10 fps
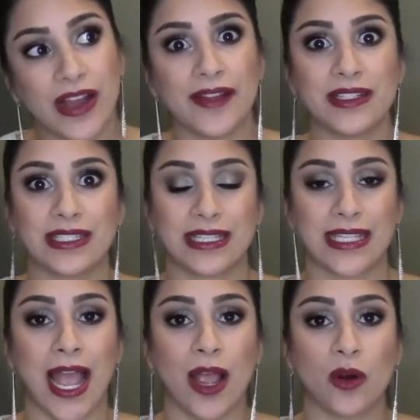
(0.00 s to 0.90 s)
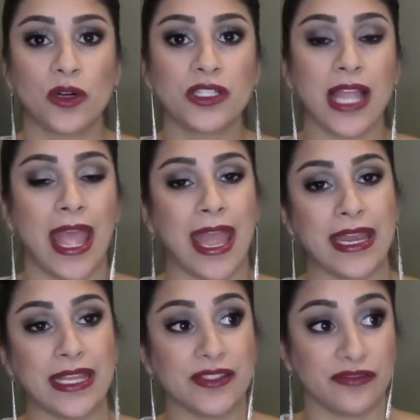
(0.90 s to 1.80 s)
five to six hours, and
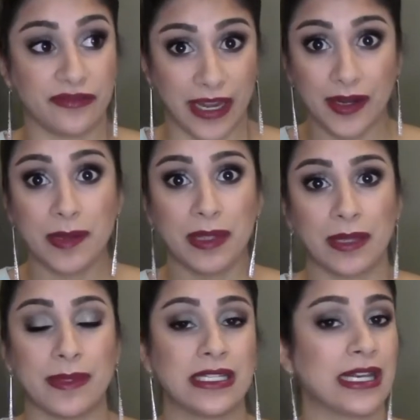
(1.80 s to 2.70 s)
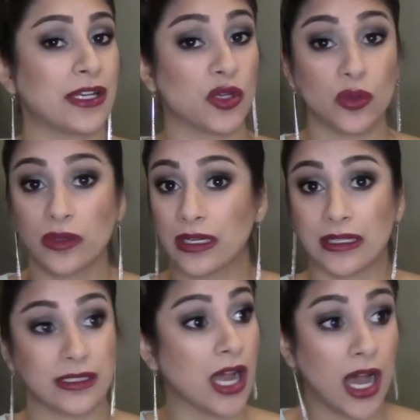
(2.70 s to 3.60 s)
it's very pigmented. I don't
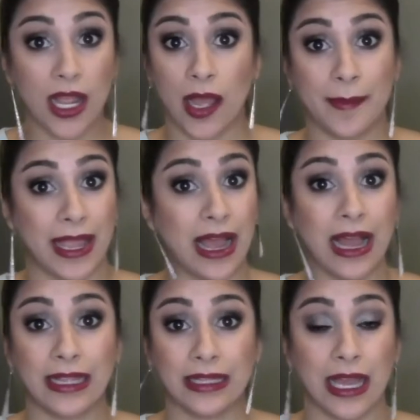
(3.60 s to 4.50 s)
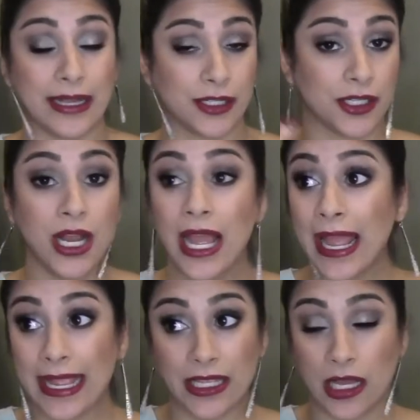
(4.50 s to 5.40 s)
tug on my eyeliner
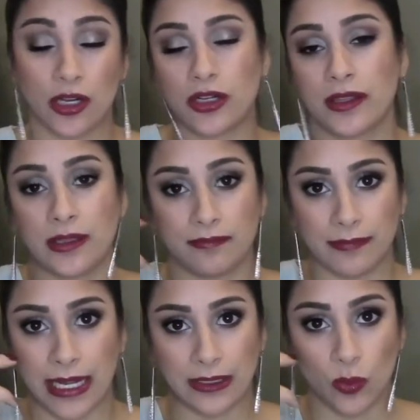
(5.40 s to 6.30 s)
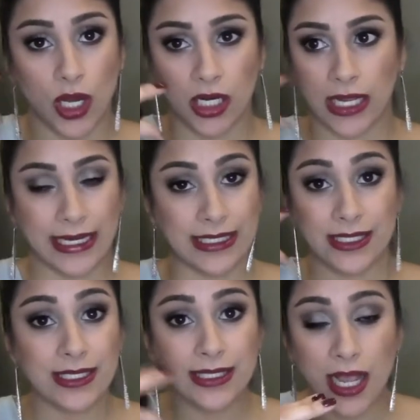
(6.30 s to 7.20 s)
it, or the my waterline. It
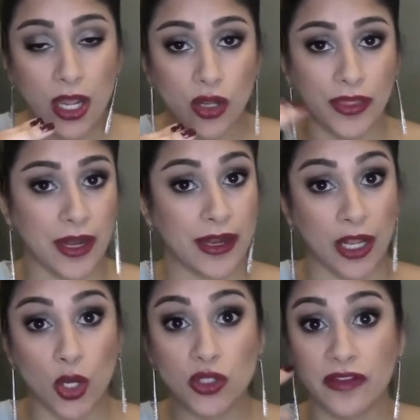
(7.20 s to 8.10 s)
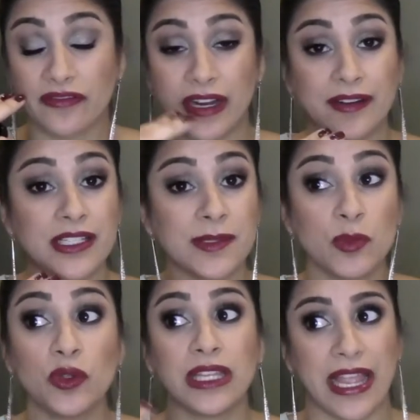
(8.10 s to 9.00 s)
doesn't tug on there, and it goes on very
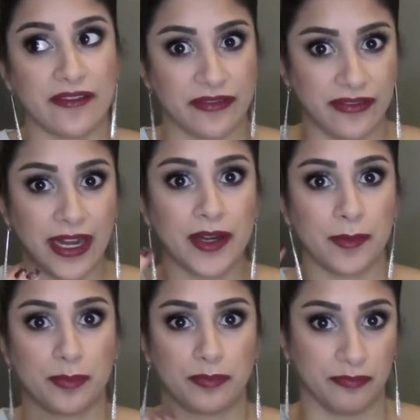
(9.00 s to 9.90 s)
smoothly and very